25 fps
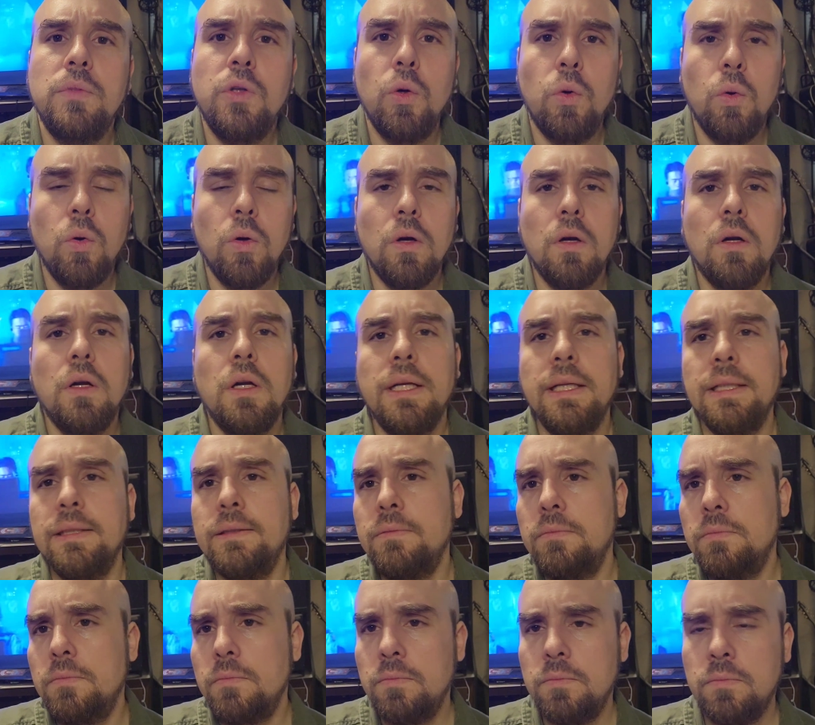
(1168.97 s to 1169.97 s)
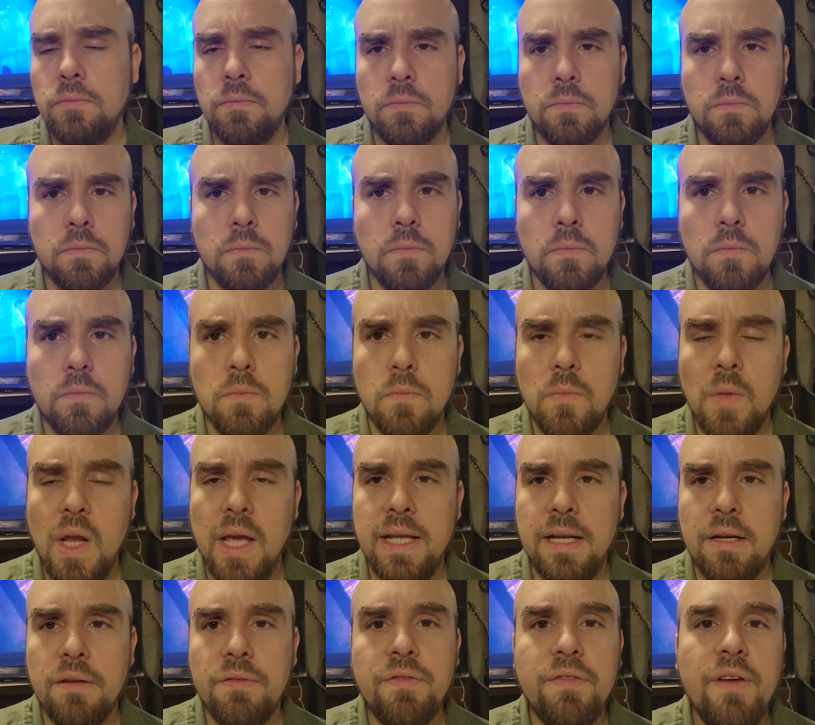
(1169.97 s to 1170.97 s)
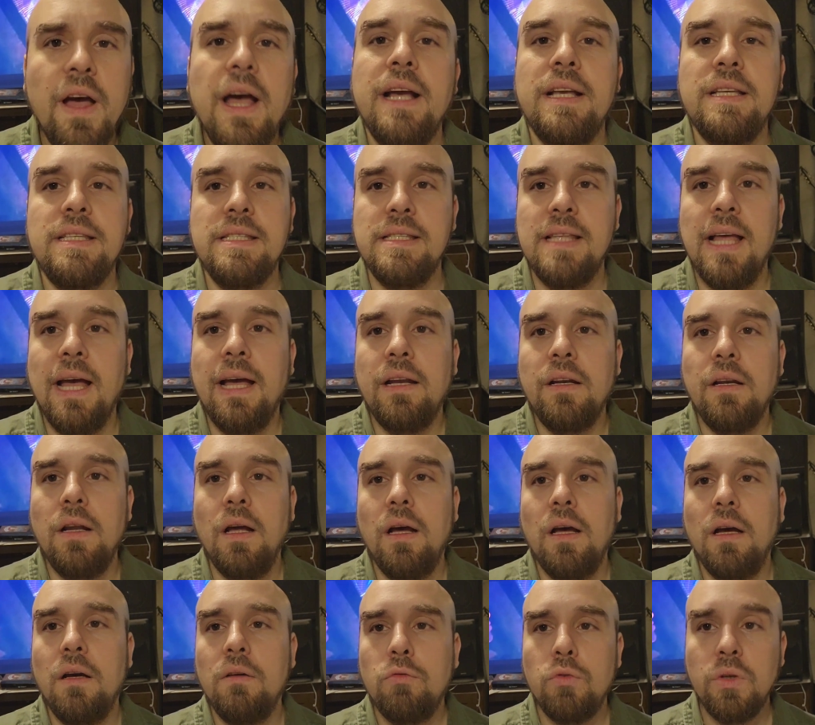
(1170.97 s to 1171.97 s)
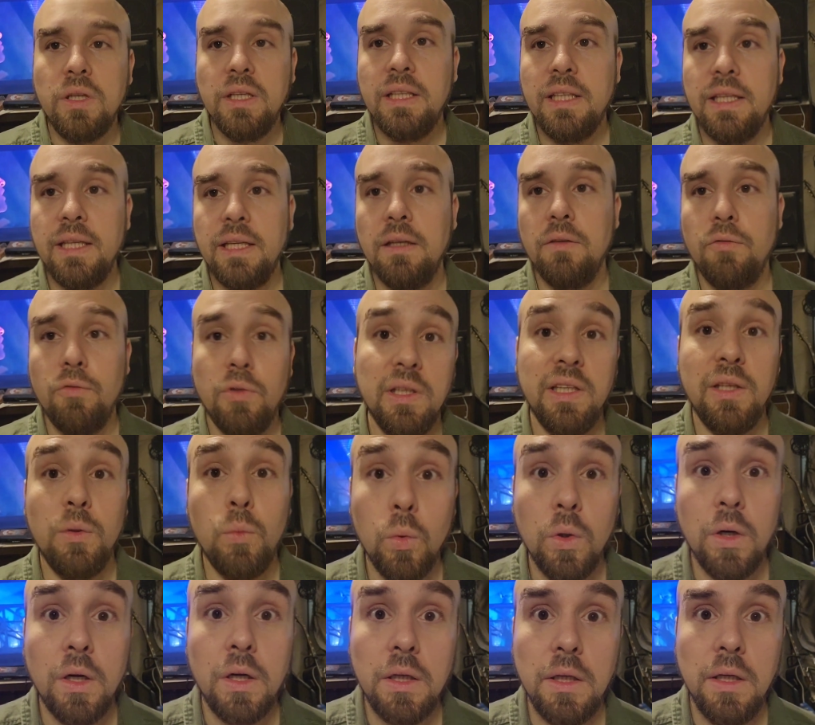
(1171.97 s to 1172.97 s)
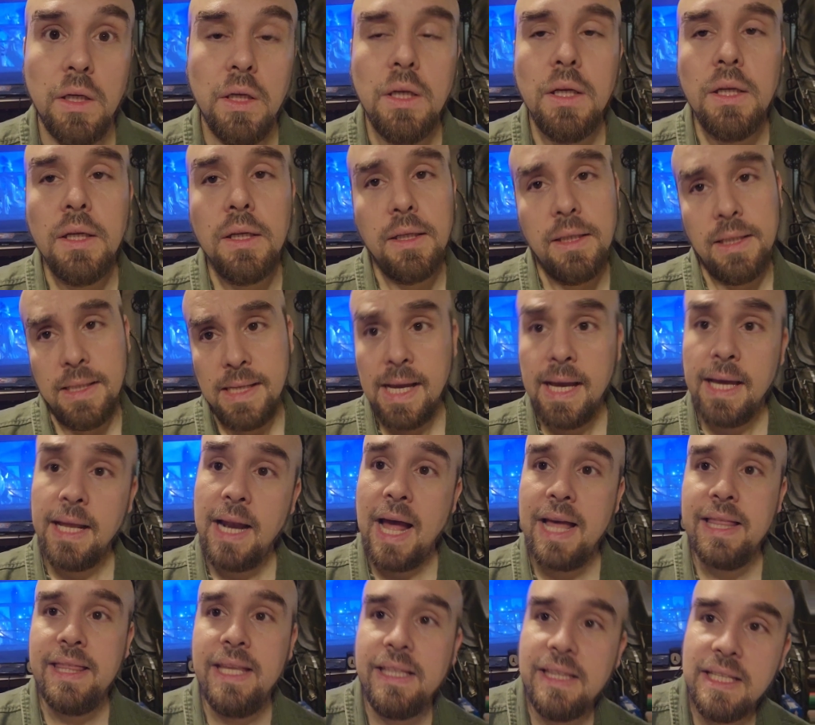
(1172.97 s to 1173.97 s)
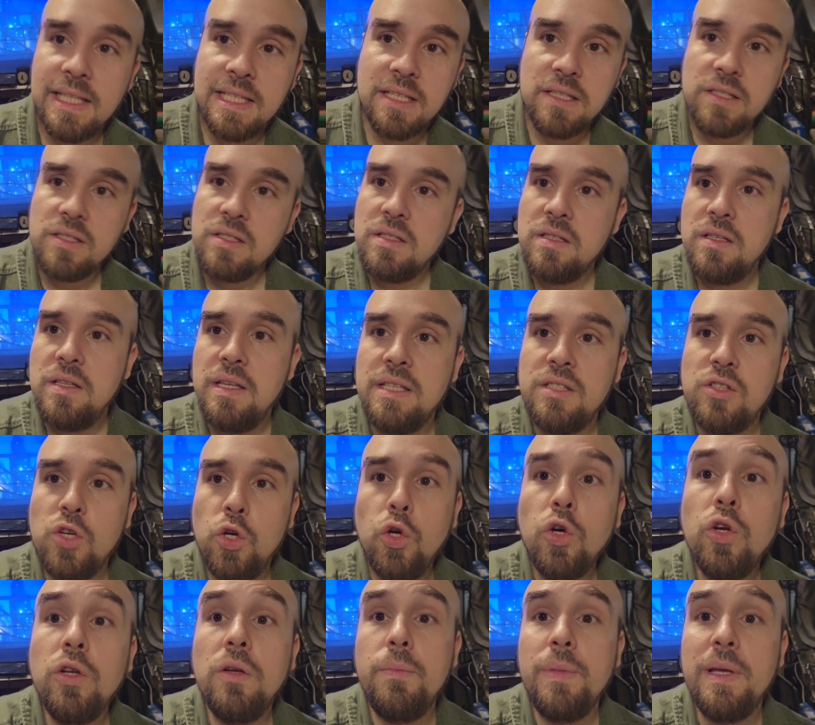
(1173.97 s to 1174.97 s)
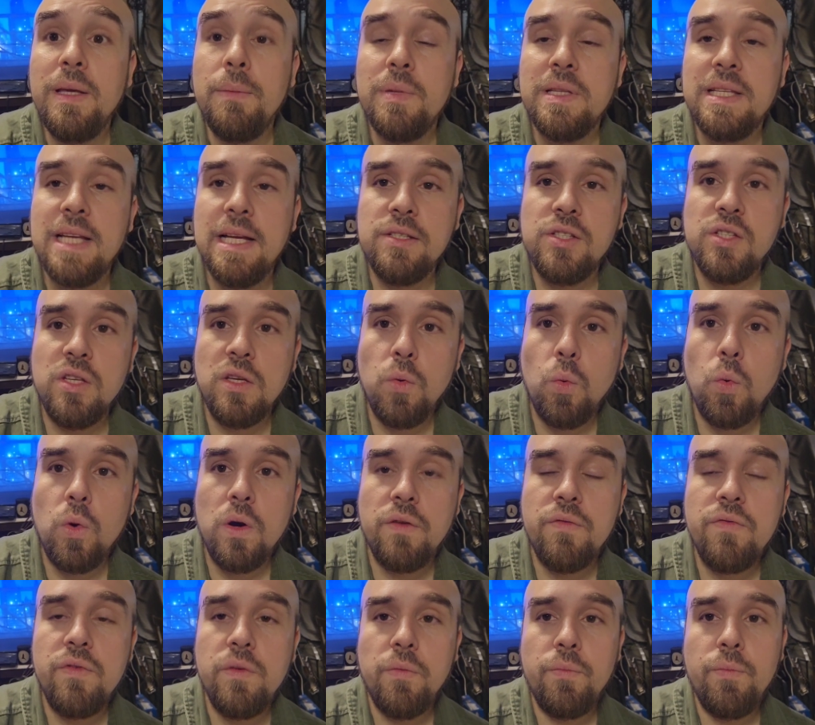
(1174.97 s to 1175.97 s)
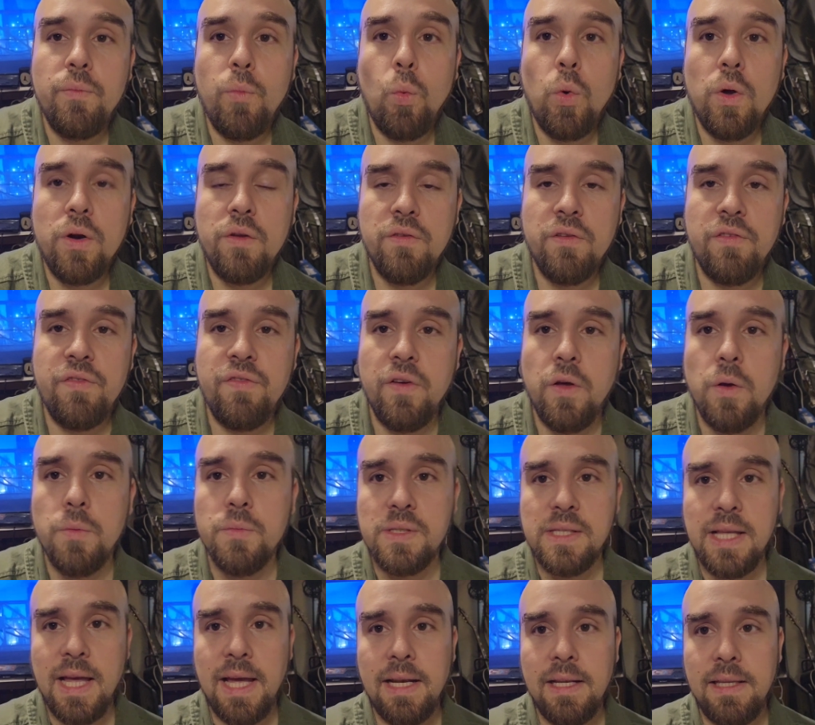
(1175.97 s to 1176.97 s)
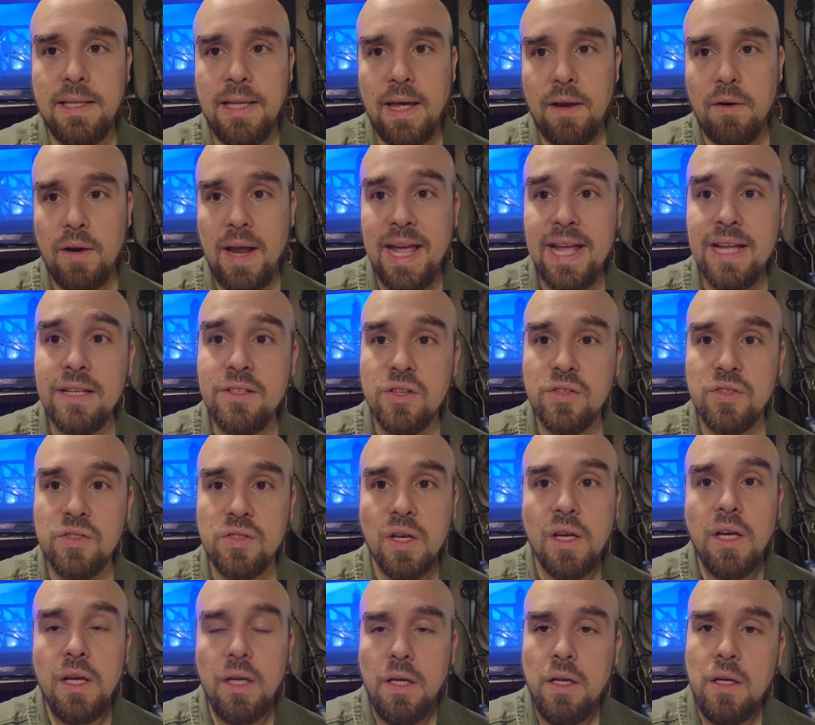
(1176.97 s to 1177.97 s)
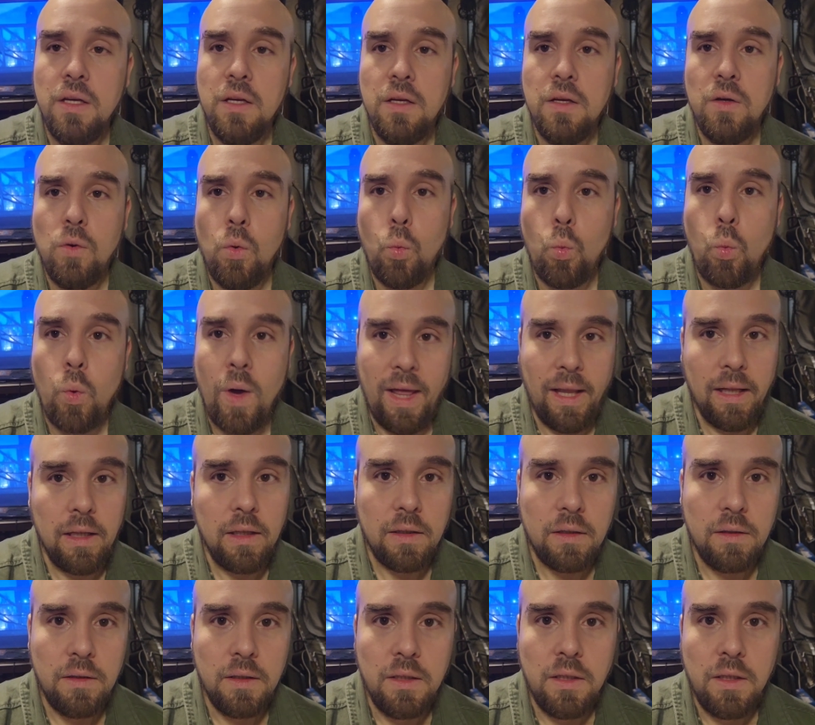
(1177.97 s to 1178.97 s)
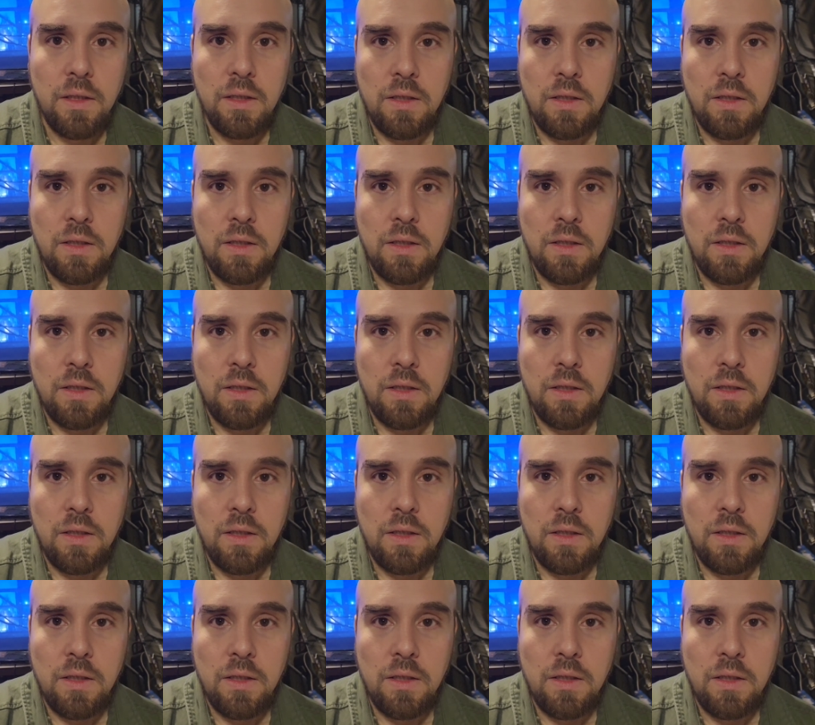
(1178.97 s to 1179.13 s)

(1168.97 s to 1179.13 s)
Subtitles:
gore and effects that really work. And I think this could be potentially one of the films that ages well